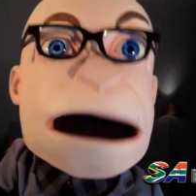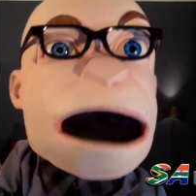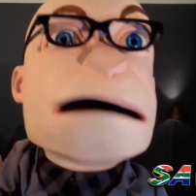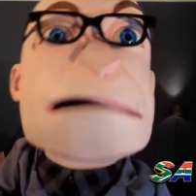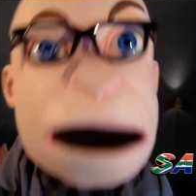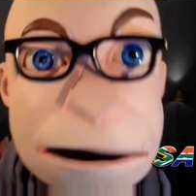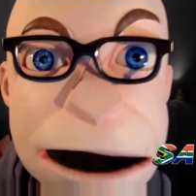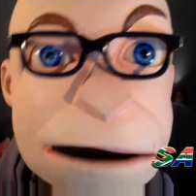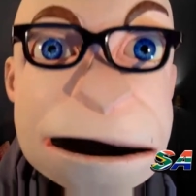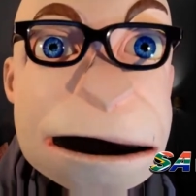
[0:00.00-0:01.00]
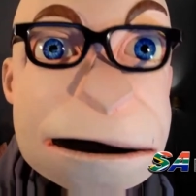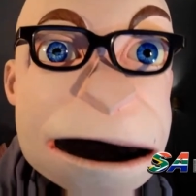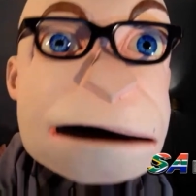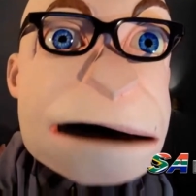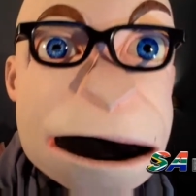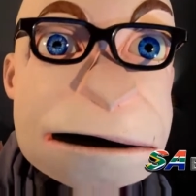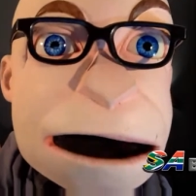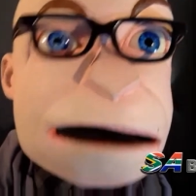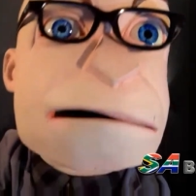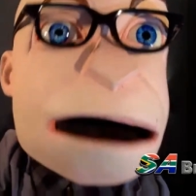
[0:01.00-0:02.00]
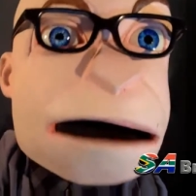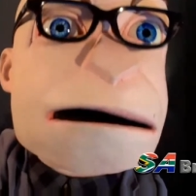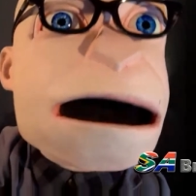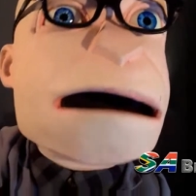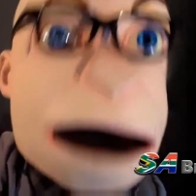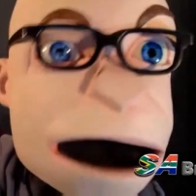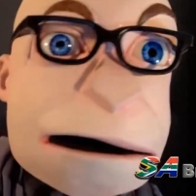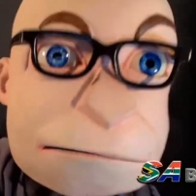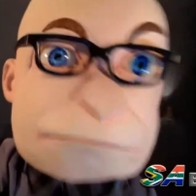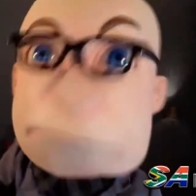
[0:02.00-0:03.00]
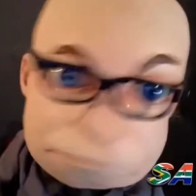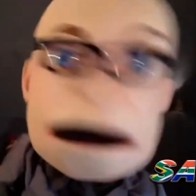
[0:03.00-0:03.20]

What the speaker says: what the sound you make if your cheesecake is stale.